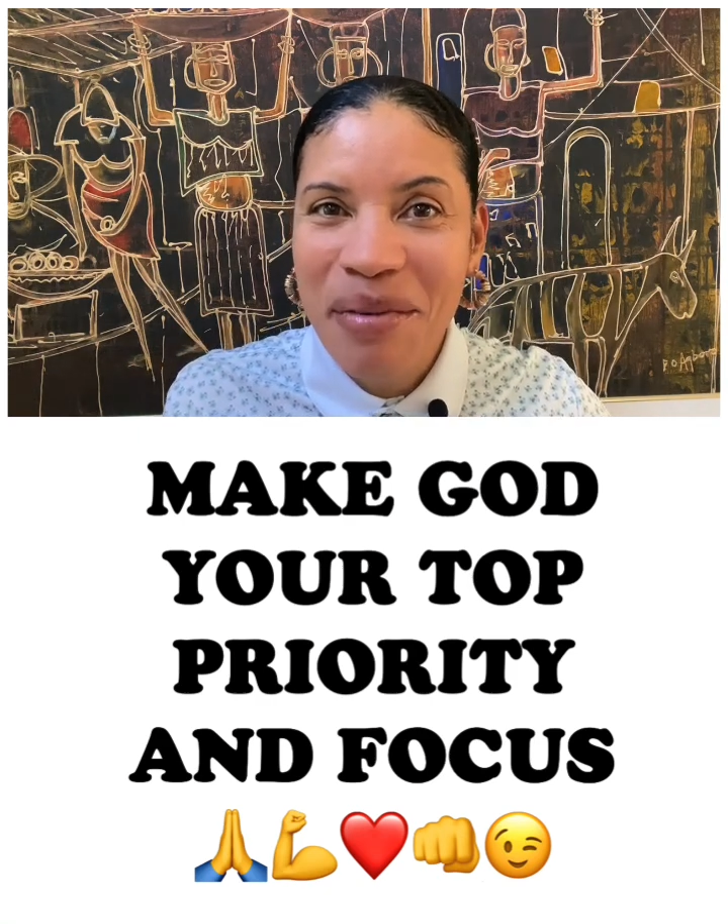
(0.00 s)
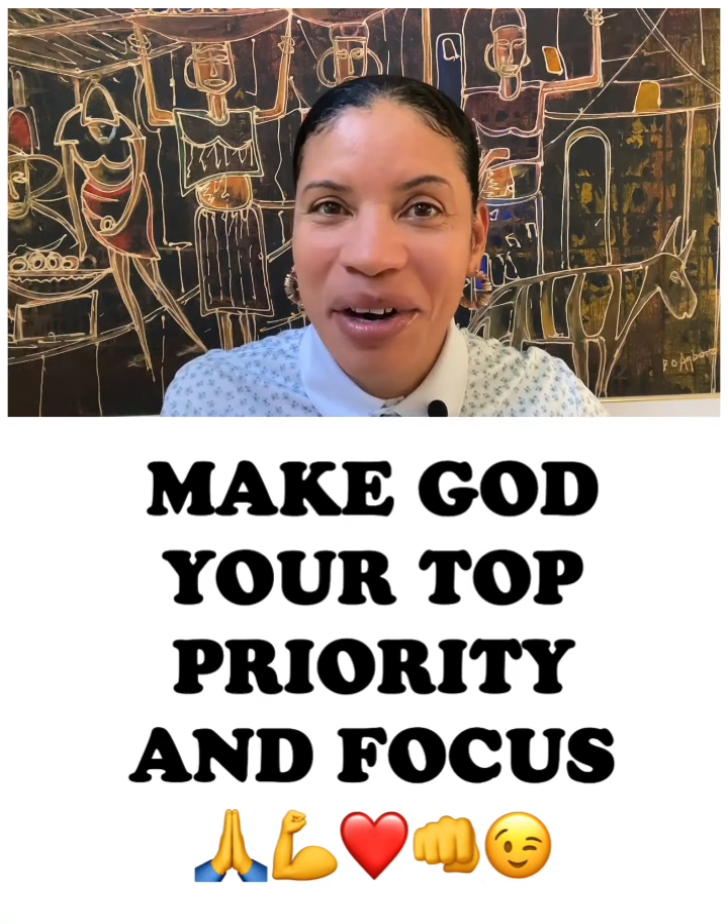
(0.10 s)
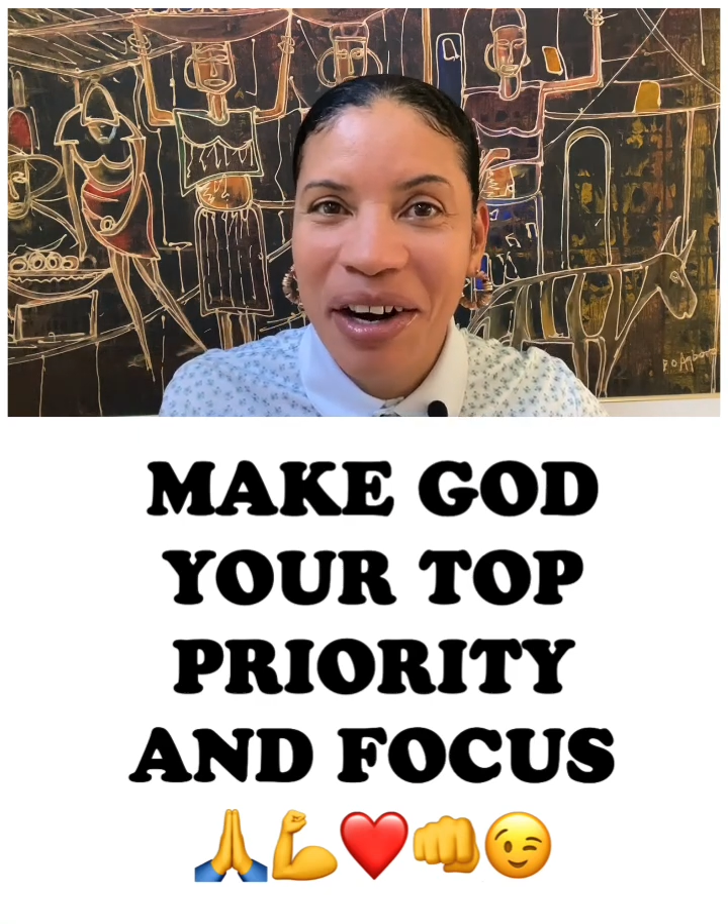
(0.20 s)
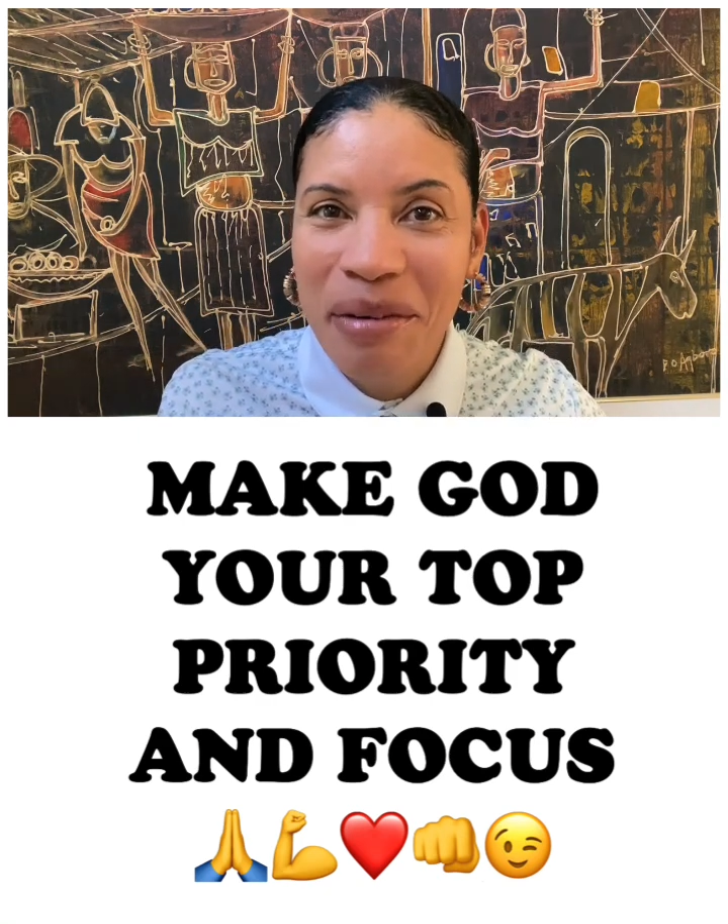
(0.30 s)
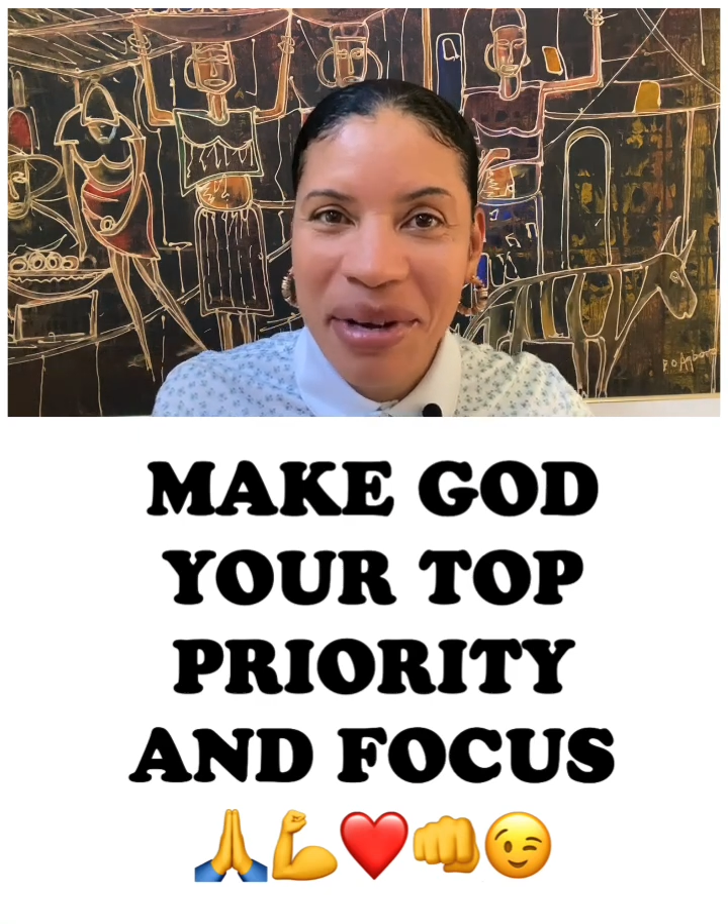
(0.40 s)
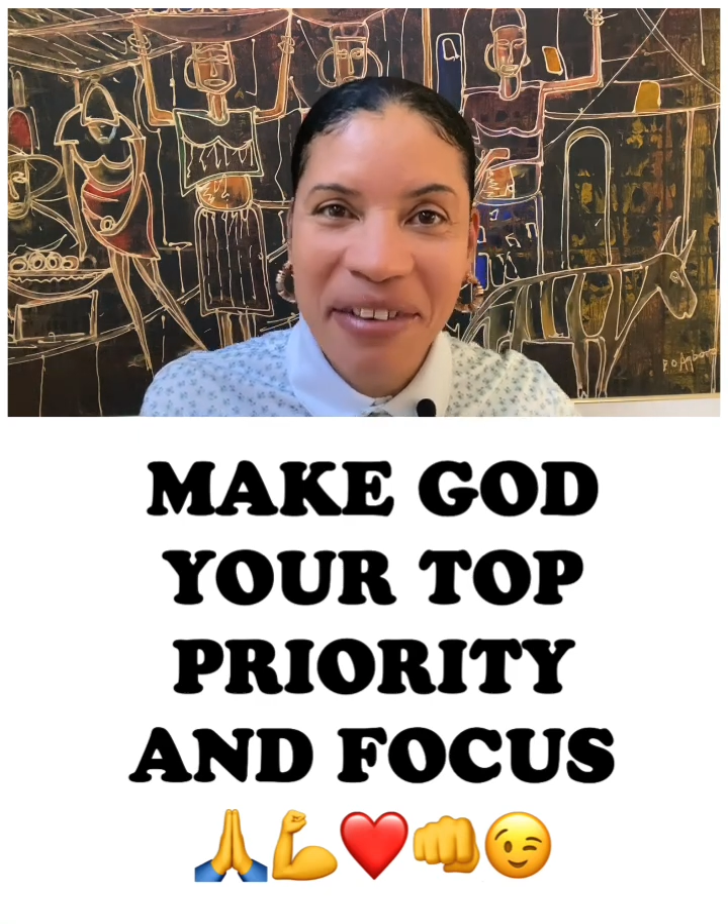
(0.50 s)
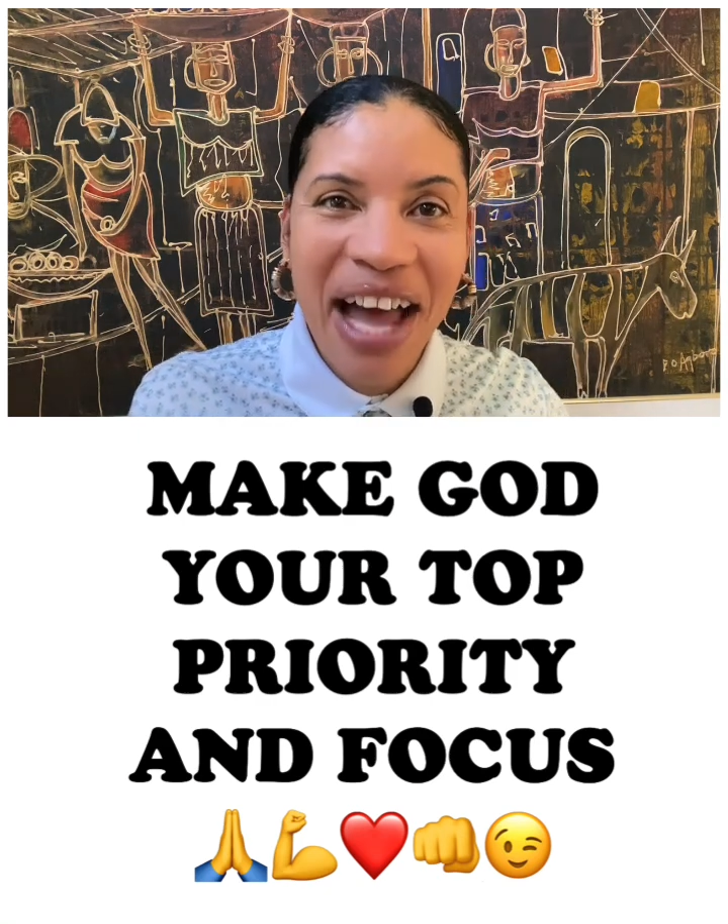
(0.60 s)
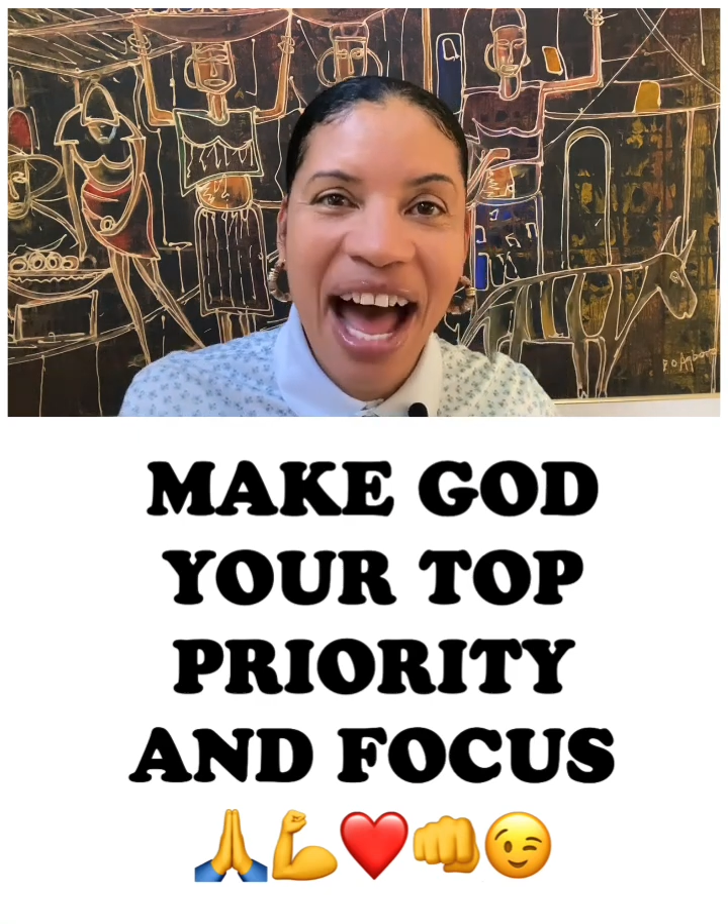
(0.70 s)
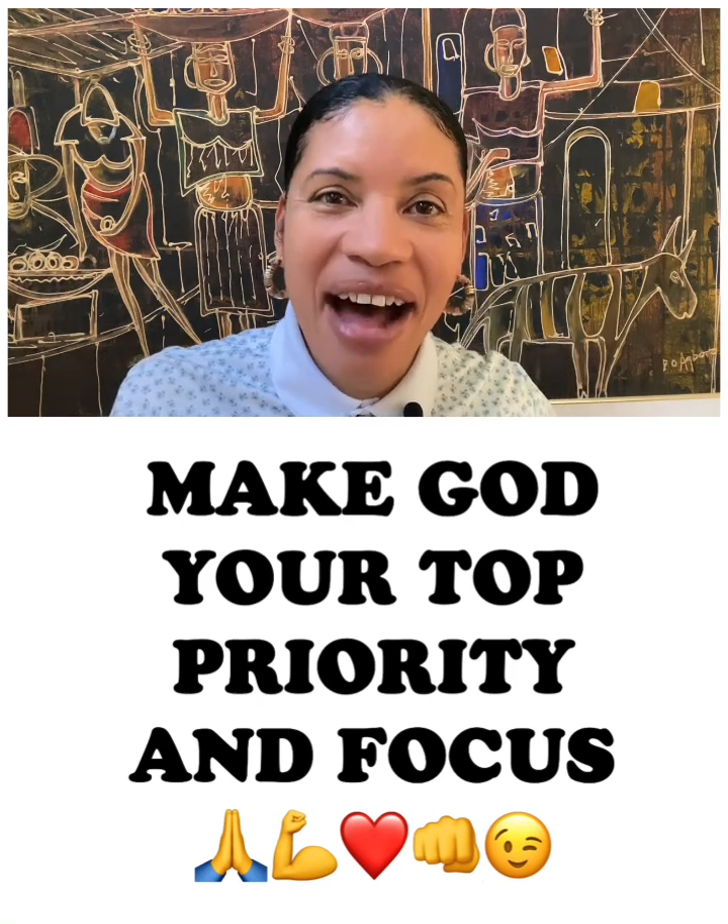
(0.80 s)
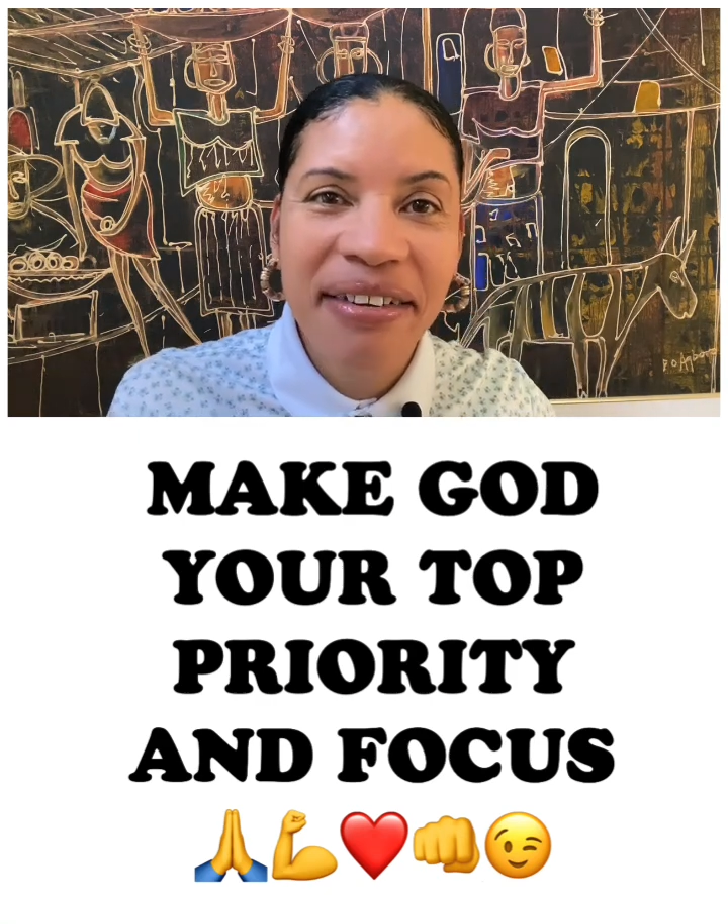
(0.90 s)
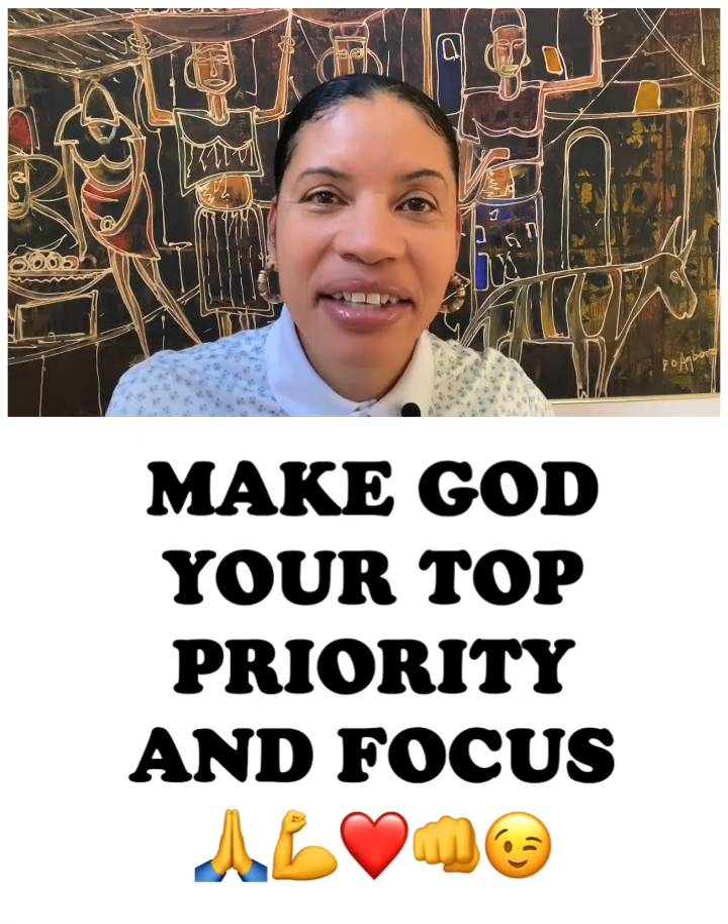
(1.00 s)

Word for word: on our behalf,